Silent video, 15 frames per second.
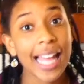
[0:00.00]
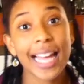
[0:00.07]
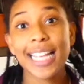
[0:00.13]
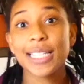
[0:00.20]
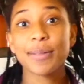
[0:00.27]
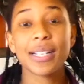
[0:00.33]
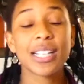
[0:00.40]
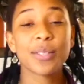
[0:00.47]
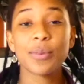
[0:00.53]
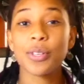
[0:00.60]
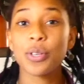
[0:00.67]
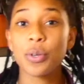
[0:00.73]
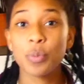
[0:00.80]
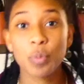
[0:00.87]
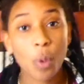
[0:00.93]
as well as what
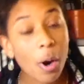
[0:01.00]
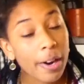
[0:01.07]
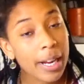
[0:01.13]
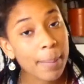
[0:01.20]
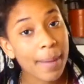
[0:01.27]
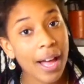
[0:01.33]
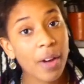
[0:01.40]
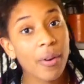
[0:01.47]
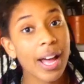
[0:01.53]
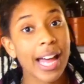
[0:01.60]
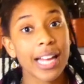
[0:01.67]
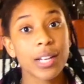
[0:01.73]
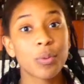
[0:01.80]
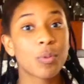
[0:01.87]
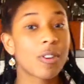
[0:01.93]
you worry about,
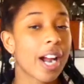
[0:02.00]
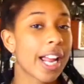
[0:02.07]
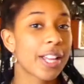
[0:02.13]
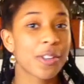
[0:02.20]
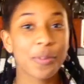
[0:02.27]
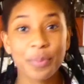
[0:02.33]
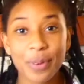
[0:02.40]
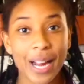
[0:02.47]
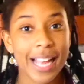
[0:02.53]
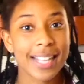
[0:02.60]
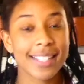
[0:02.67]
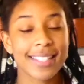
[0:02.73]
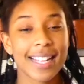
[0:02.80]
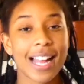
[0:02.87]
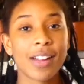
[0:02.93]
and writing your
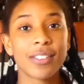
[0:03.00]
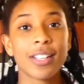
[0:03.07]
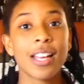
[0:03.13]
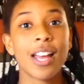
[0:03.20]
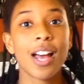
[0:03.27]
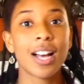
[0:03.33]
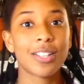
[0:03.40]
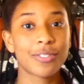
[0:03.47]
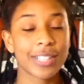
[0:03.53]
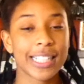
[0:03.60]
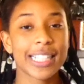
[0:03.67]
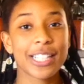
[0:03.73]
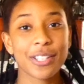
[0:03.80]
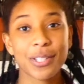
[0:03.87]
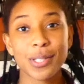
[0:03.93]
prayers down are
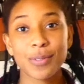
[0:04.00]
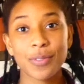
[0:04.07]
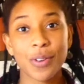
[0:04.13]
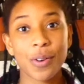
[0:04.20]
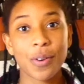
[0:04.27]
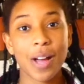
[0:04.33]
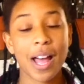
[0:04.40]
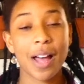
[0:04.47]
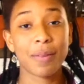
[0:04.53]
really useful,